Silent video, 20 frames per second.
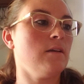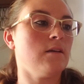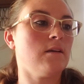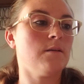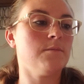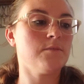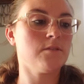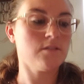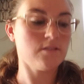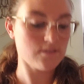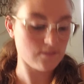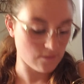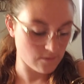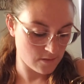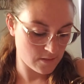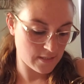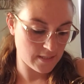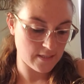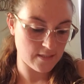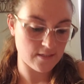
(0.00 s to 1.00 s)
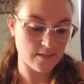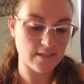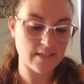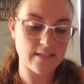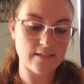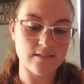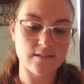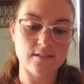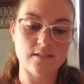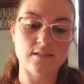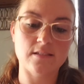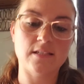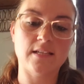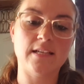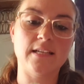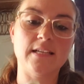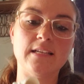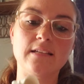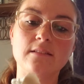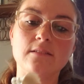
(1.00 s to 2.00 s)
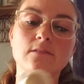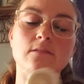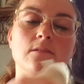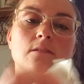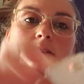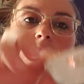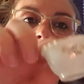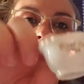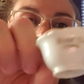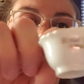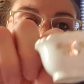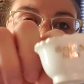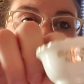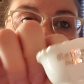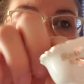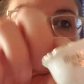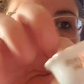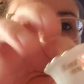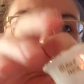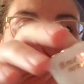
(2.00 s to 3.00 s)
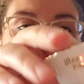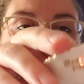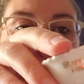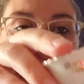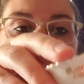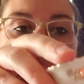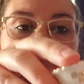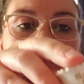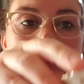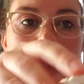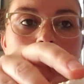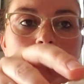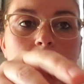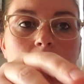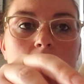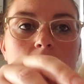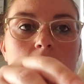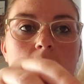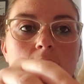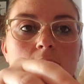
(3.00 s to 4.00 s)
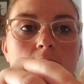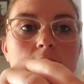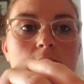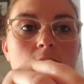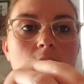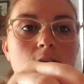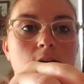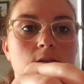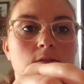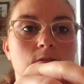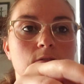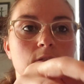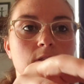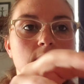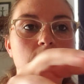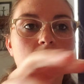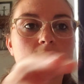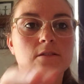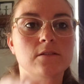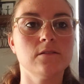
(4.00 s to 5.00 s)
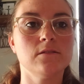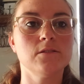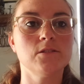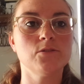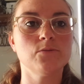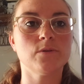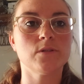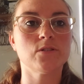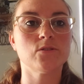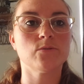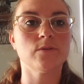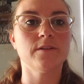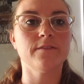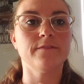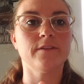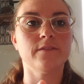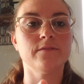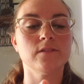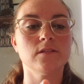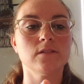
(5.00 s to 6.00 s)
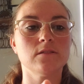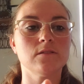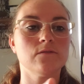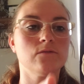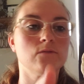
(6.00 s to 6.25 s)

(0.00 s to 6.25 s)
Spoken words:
Comes on this little stand and has this tiny little cup. It goes right there. She wanted 25 cents